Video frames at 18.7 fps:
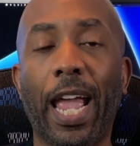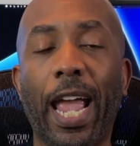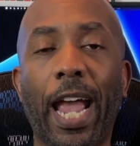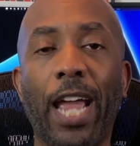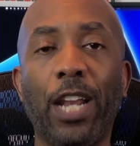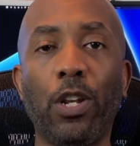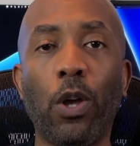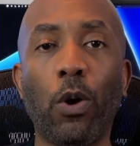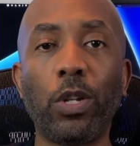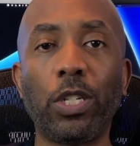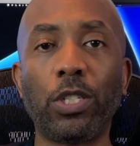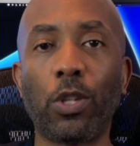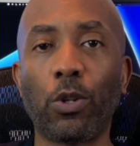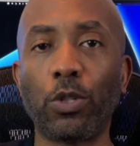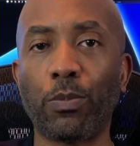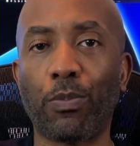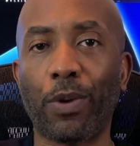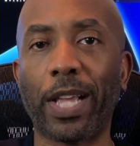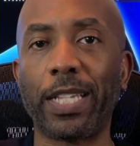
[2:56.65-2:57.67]
And notice
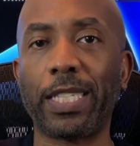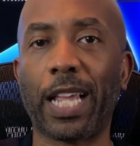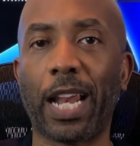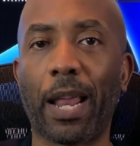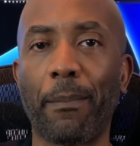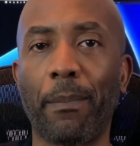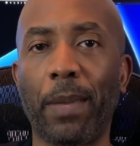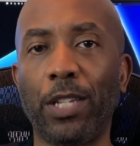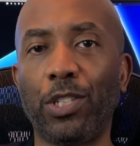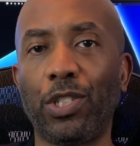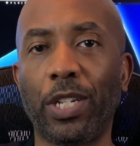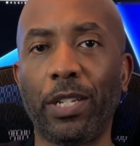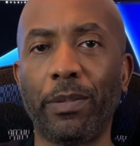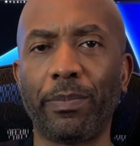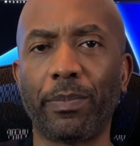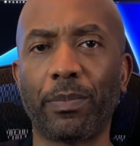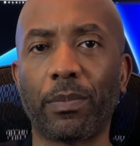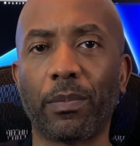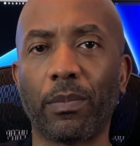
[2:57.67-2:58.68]
those brands that I
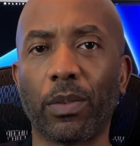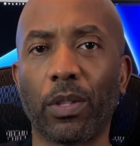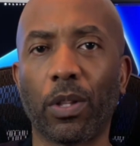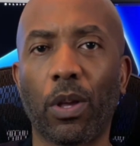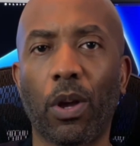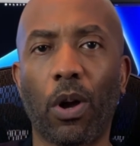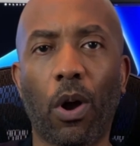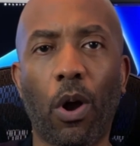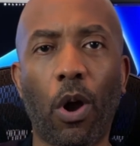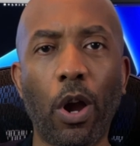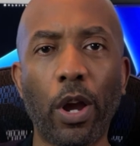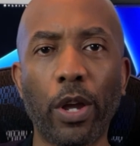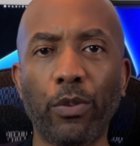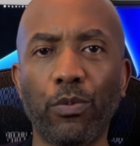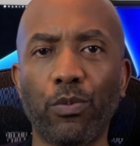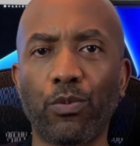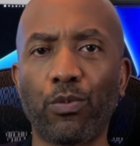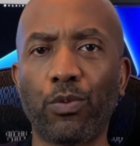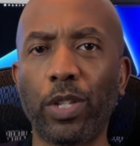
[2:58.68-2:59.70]
mentioned
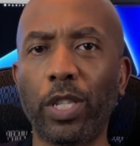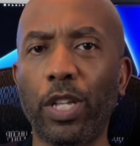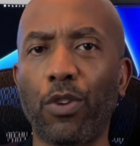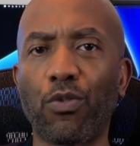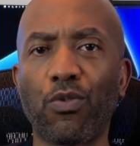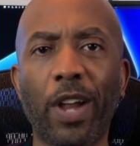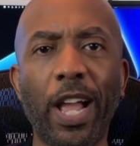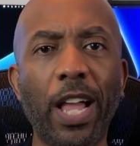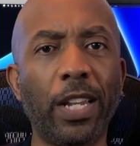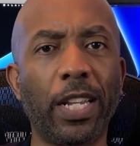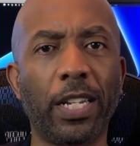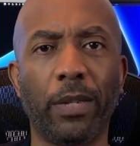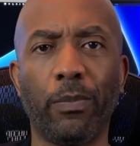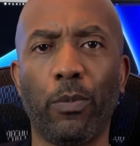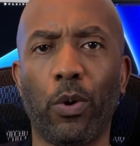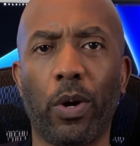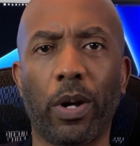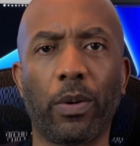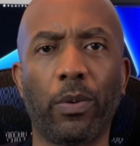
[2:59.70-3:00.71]
aren't really around
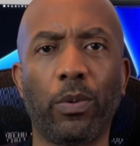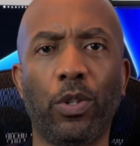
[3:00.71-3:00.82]
anymore.